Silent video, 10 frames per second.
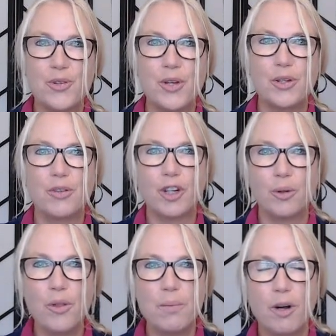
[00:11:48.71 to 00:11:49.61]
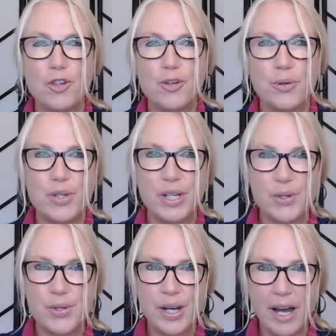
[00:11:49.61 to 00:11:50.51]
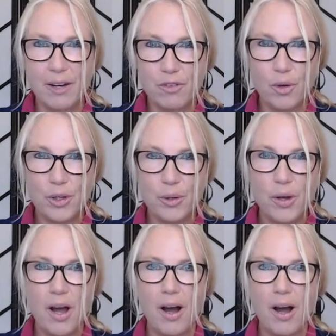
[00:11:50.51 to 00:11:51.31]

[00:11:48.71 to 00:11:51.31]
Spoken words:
So you've got all the modules here set out for you.